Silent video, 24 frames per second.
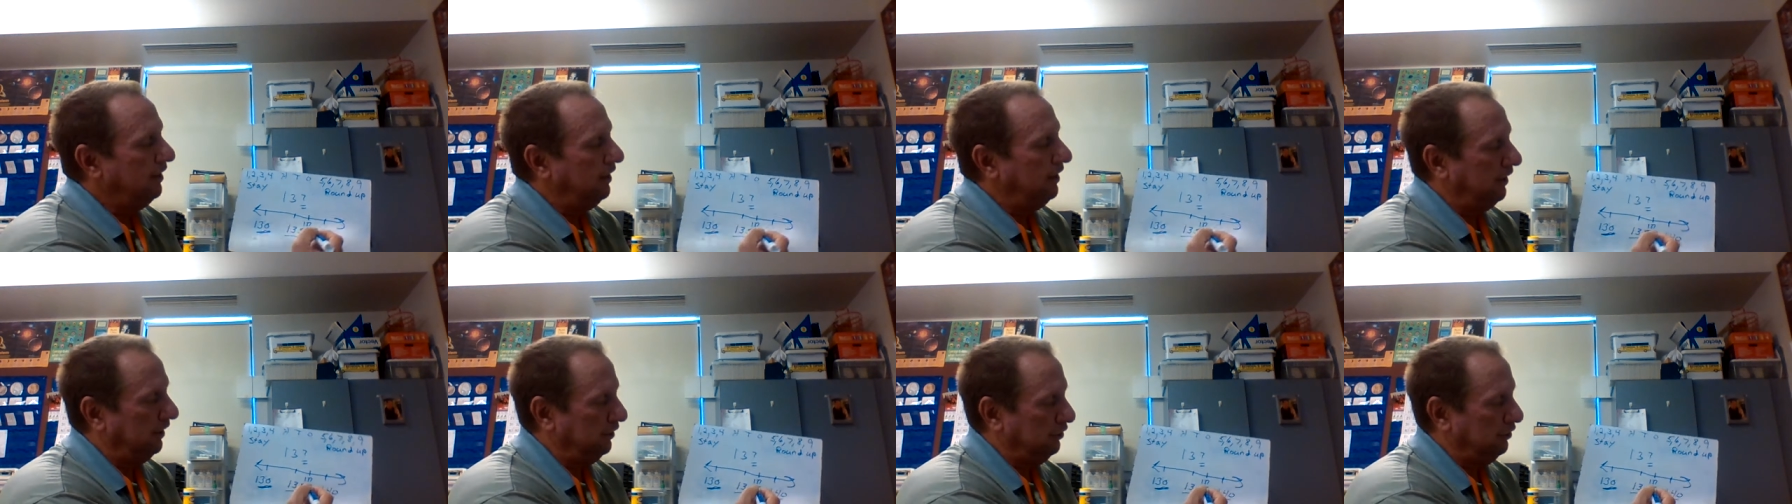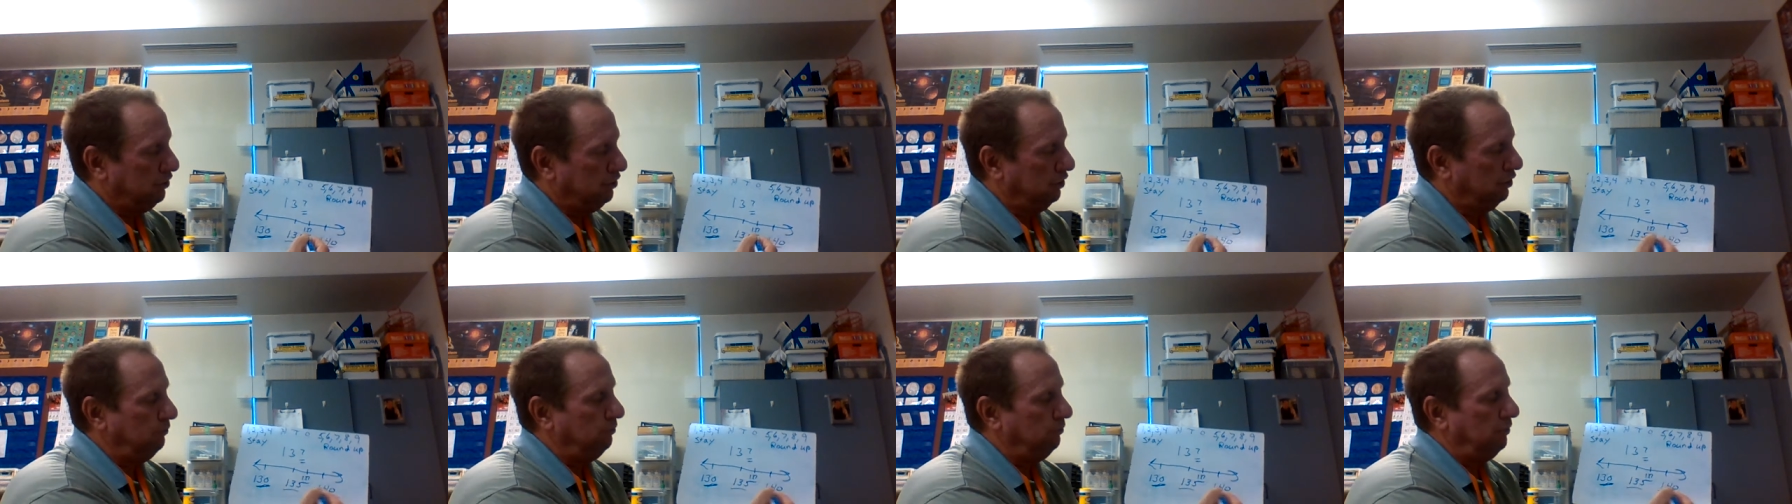It
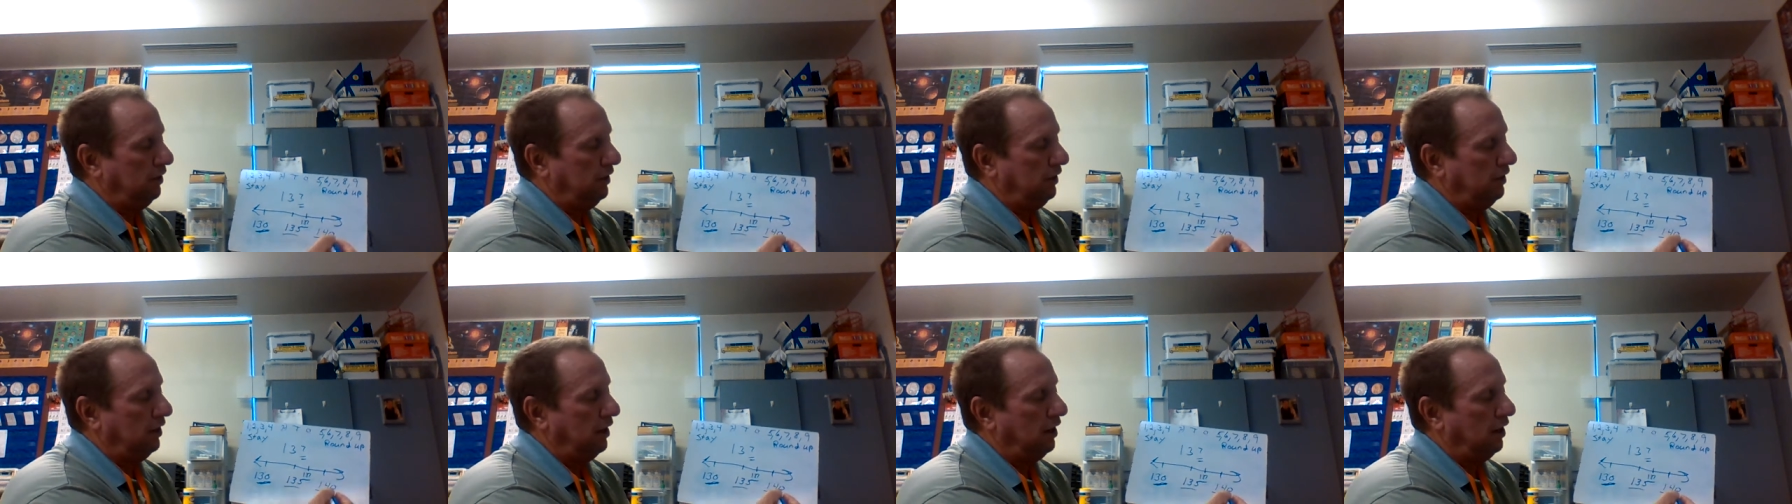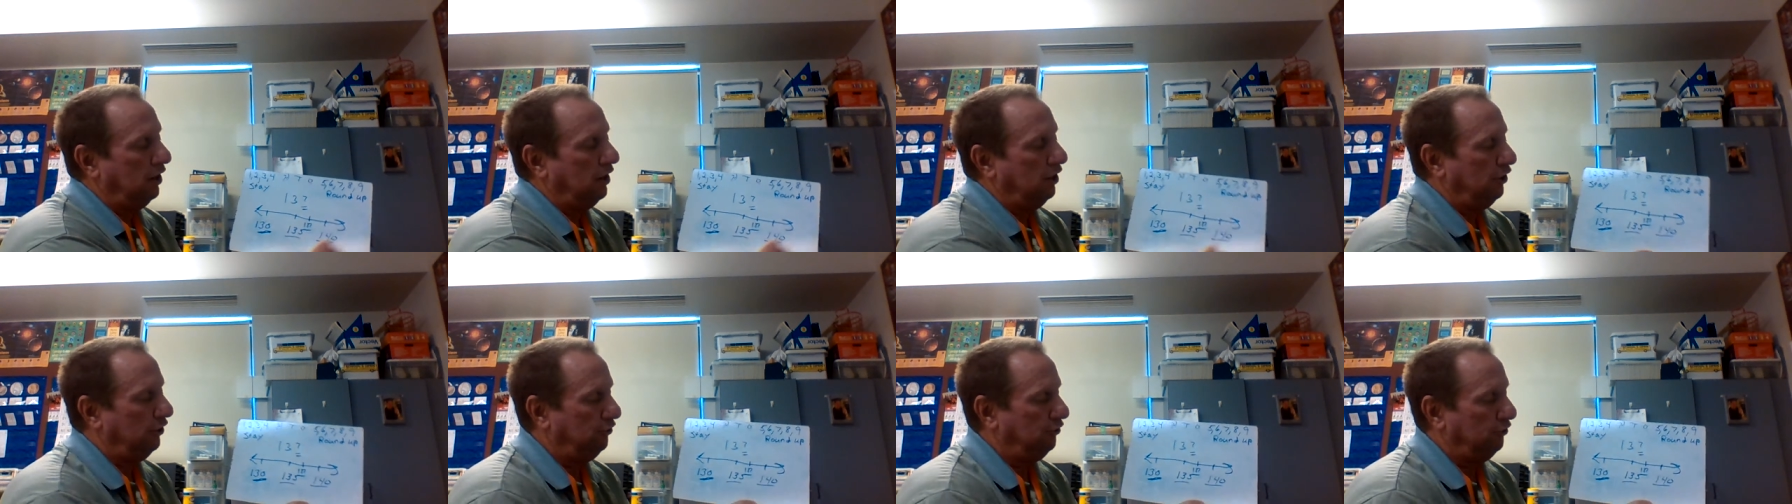should be
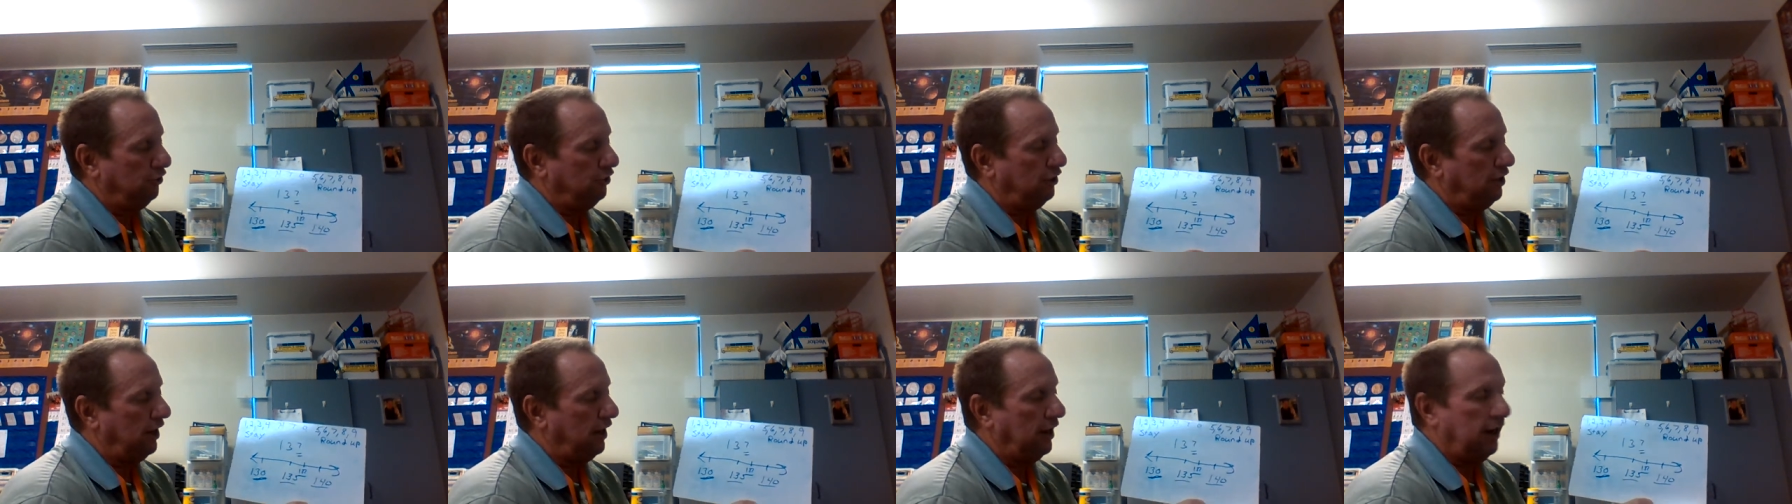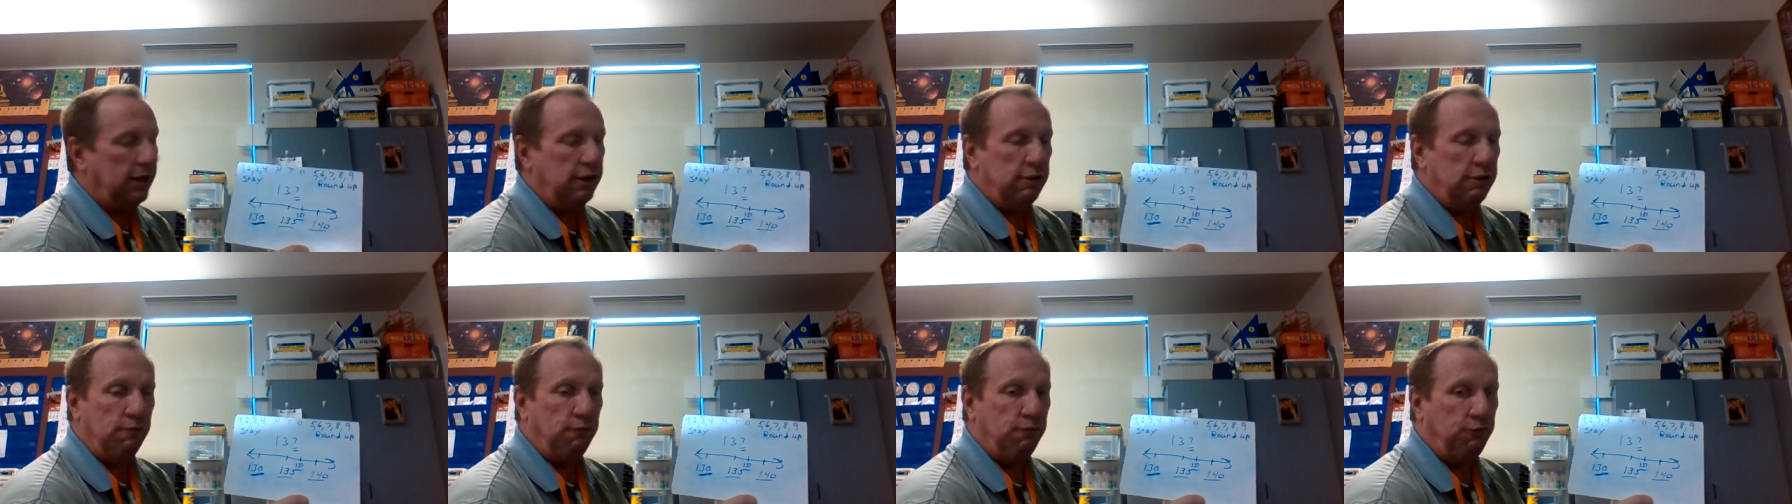
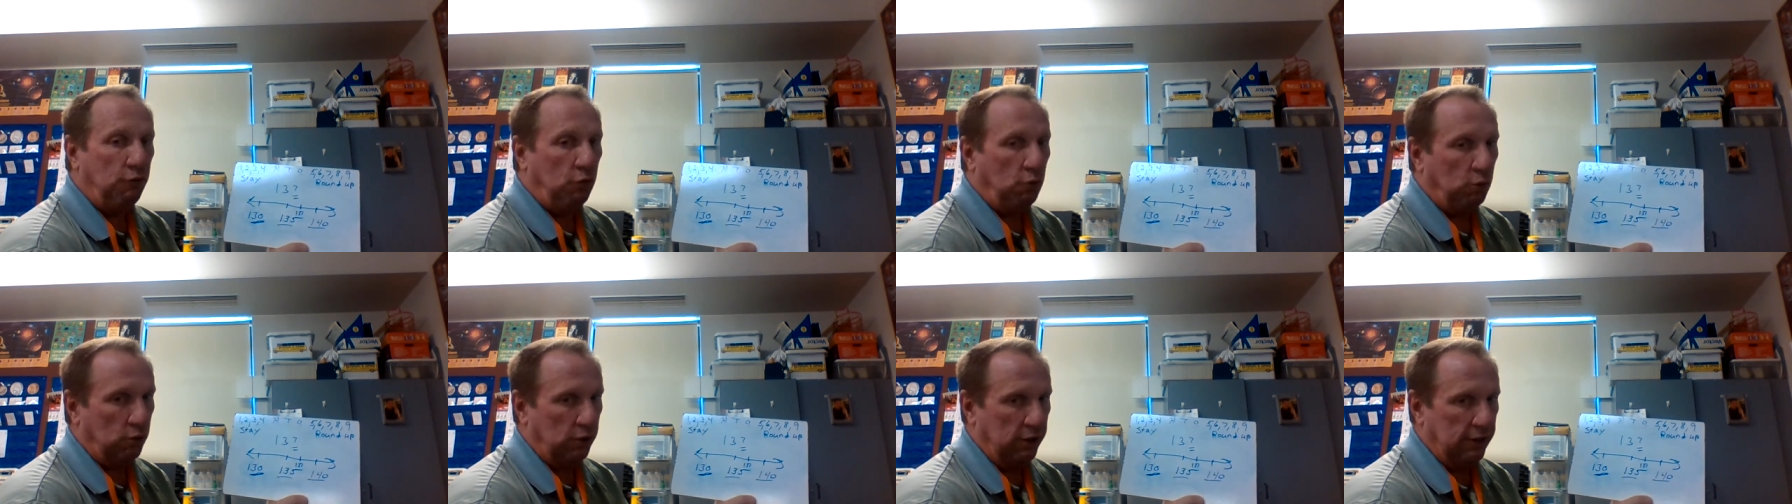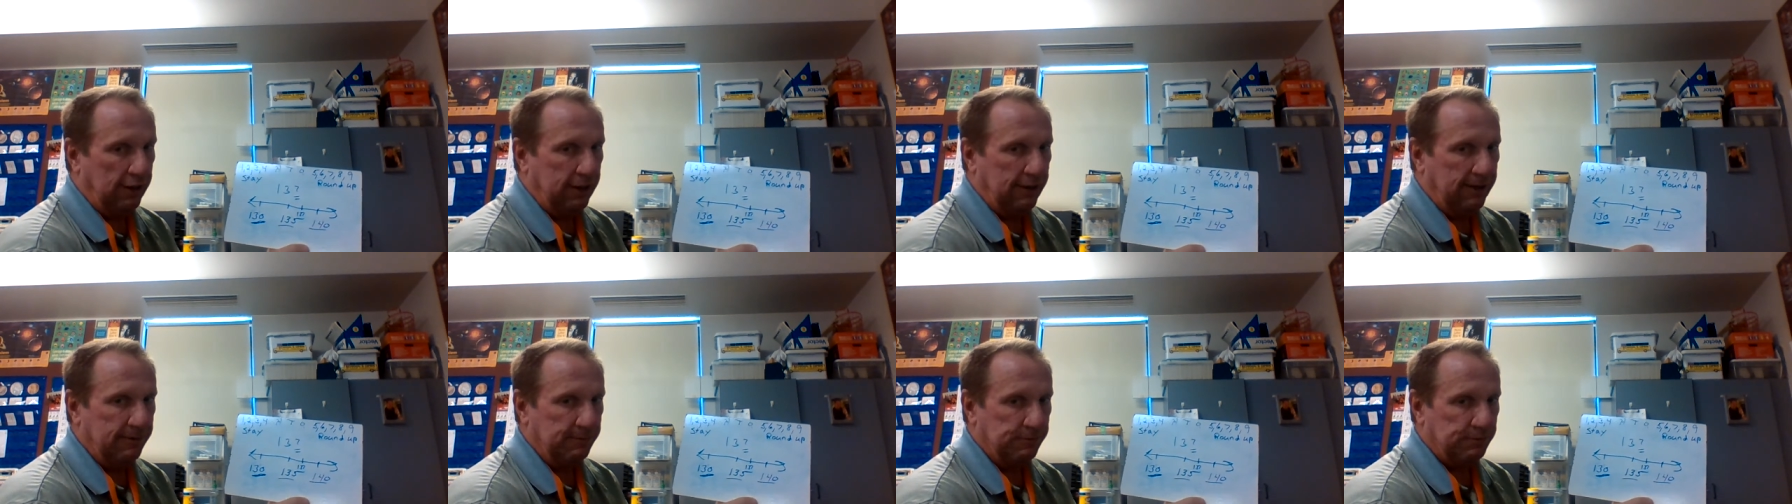
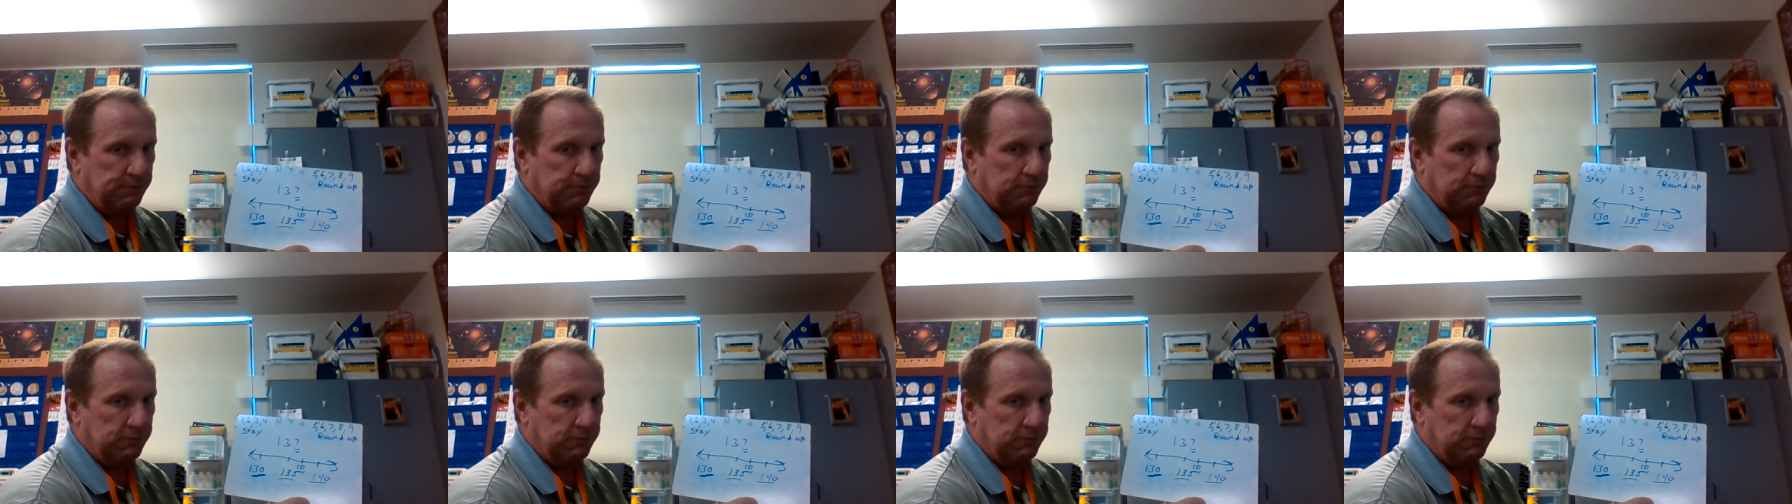140.